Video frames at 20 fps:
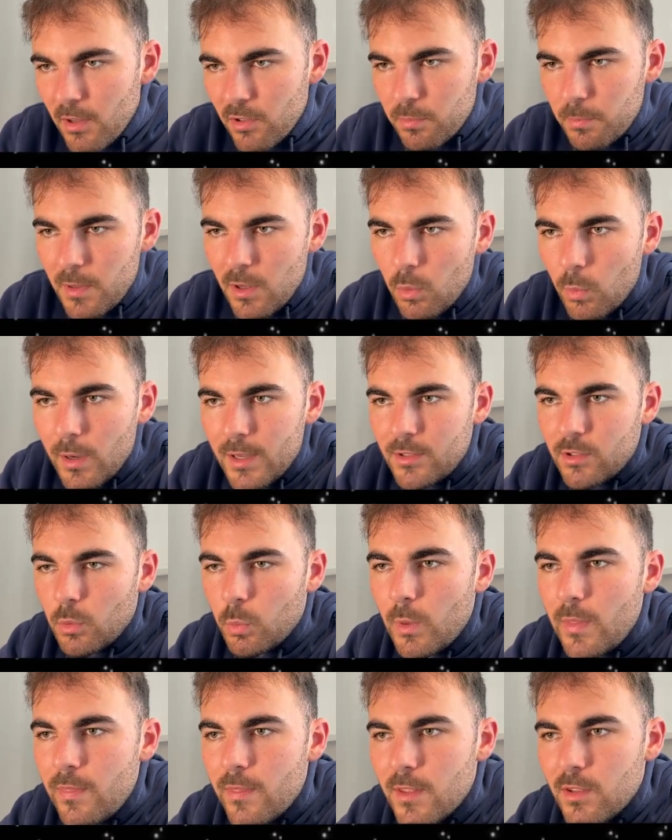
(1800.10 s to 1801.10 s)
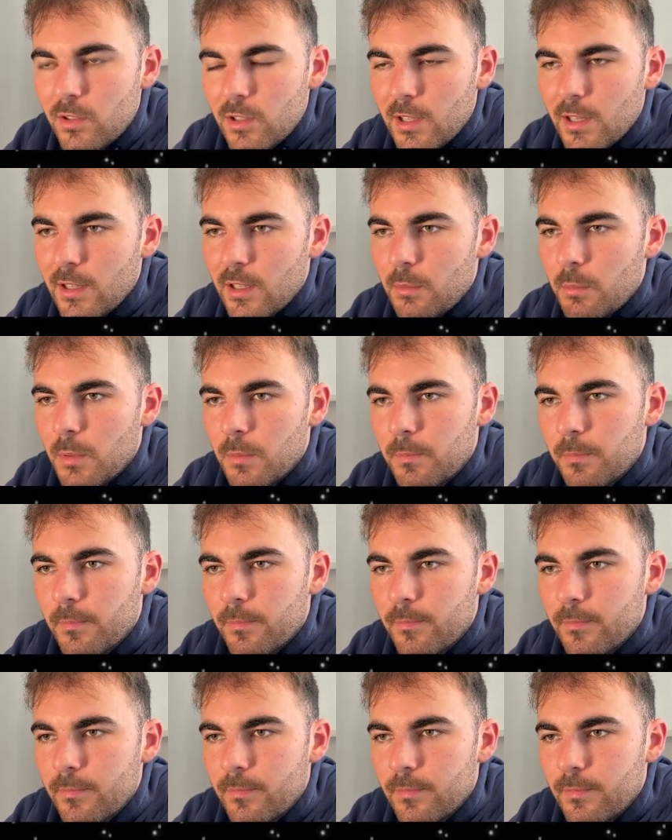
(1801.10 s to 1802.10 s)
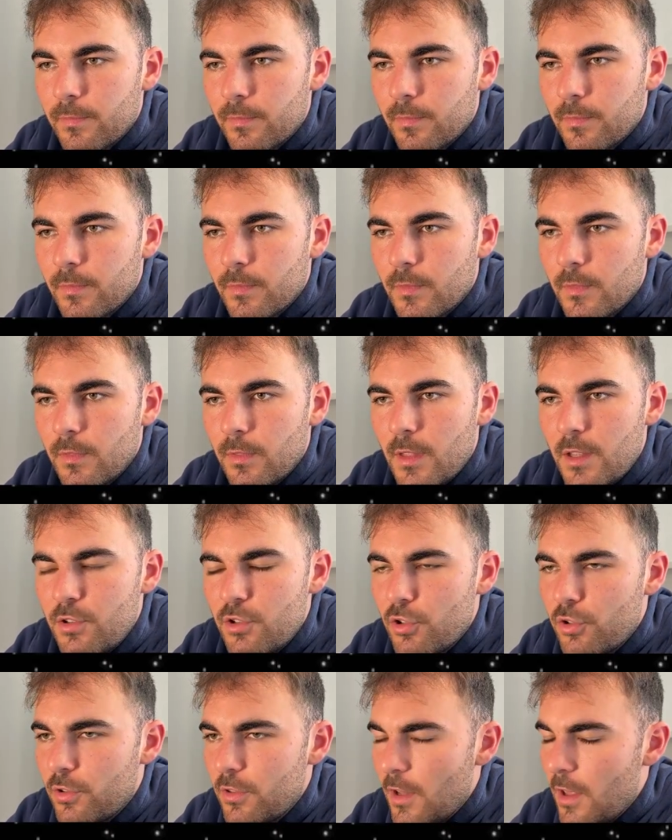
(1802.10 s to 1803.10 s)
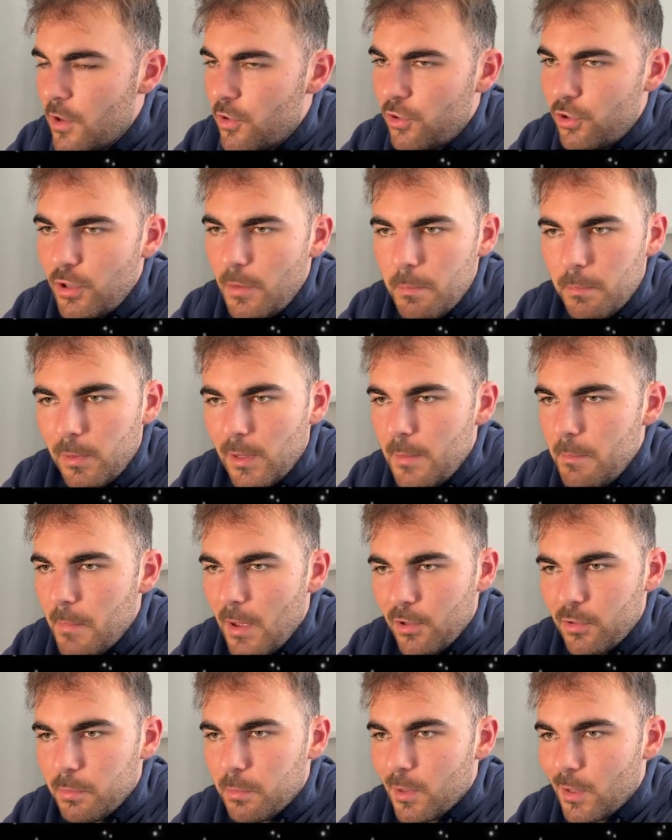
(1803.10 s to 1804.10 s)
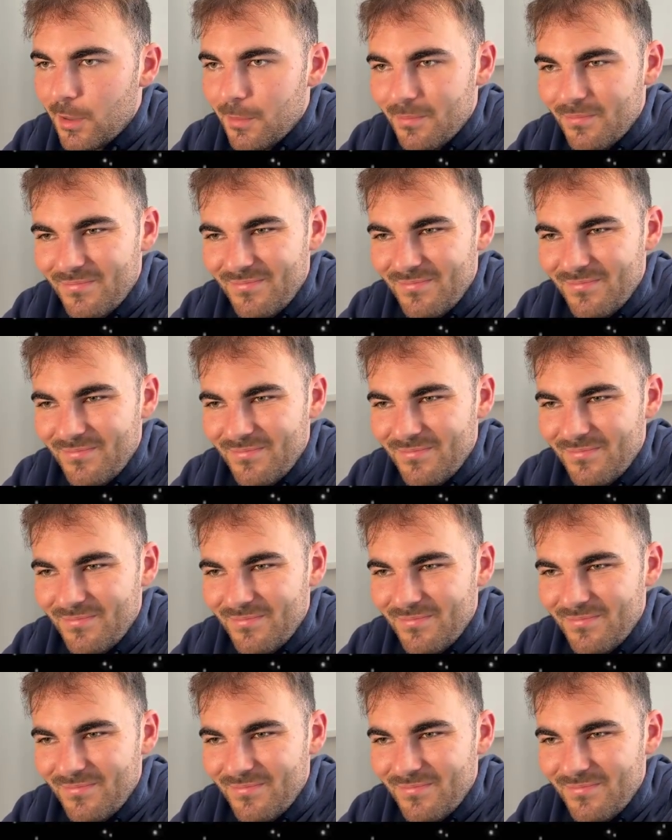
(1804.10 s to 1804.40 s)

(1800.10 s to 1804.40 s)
be a way to win this game. There simply must be.